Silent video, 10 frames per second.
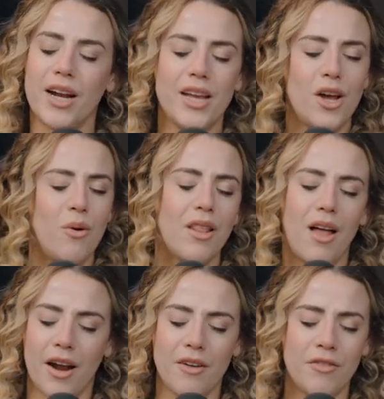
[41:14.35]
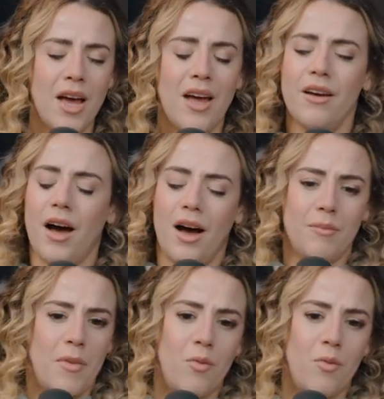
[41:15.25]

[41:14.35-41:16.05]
And I know a lot of um,